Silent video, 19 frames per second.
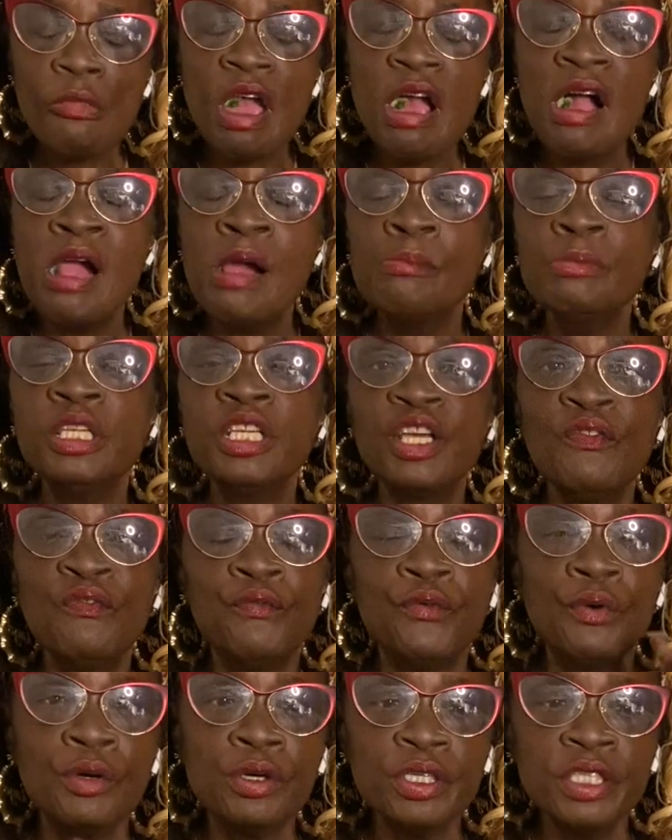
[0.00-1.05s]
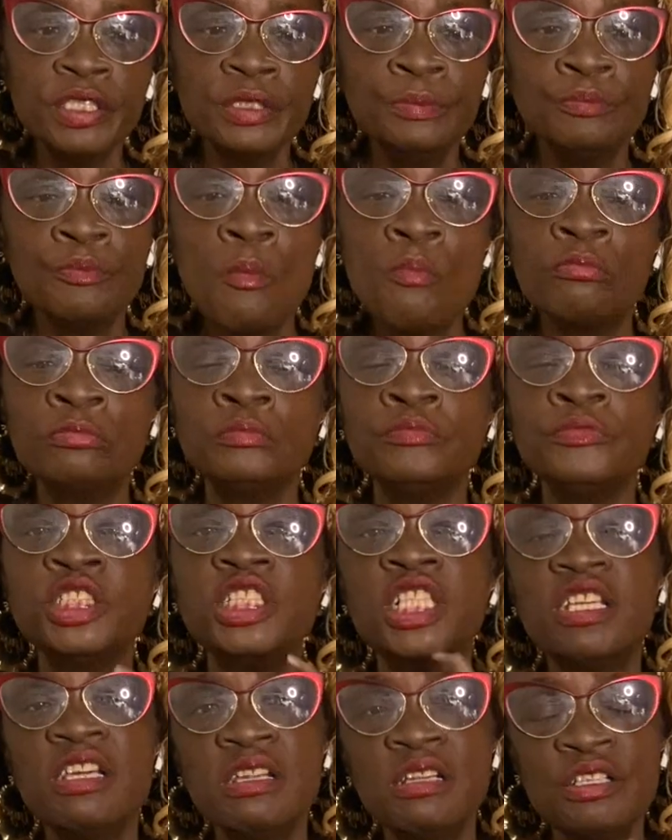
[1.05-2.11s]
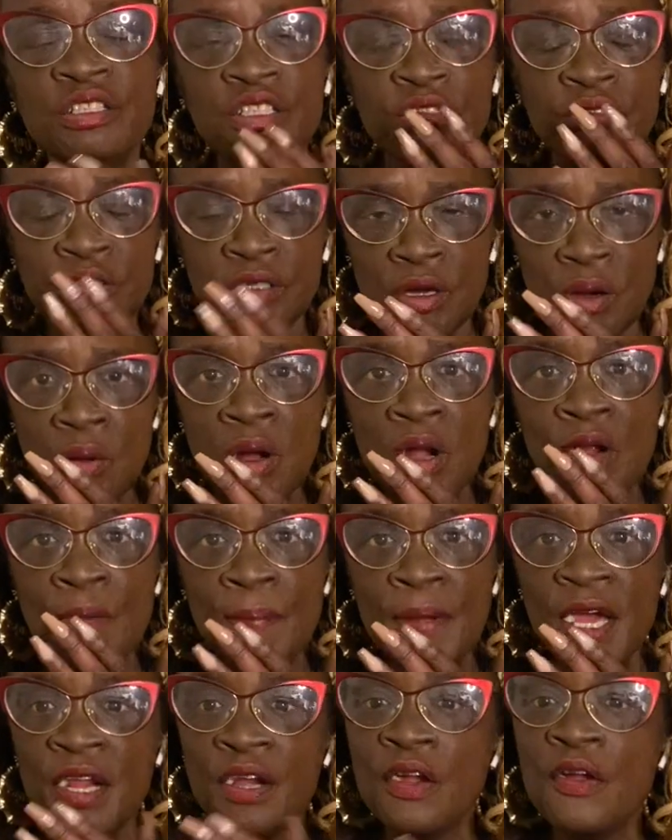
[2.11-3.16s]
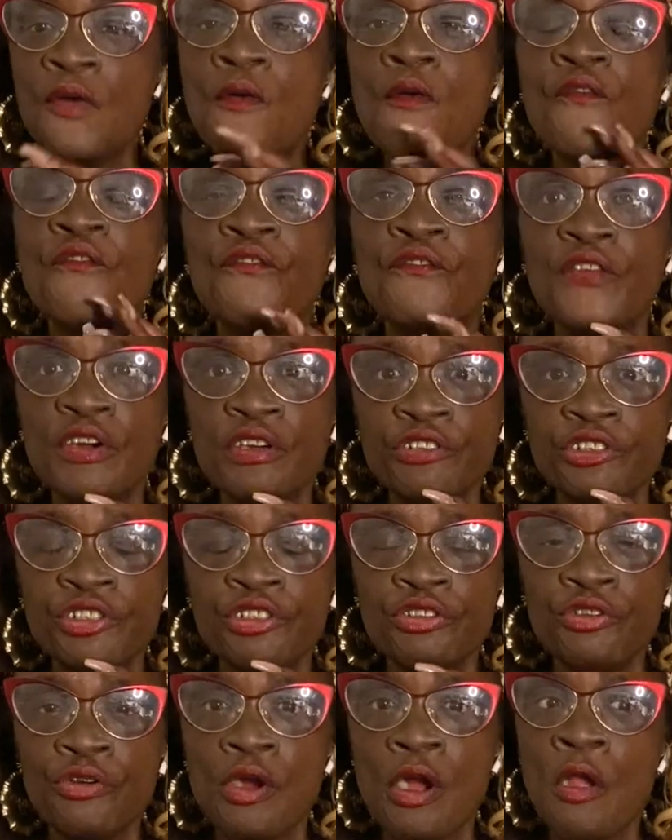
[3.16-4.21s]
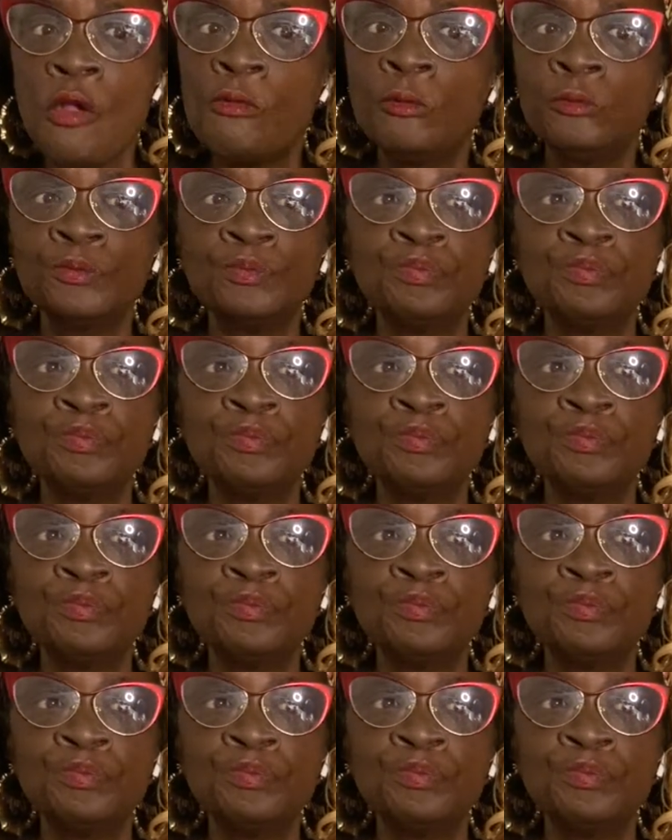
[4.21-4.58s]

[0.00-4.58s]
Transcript: I'm looking forward to getting to know her better, for sure.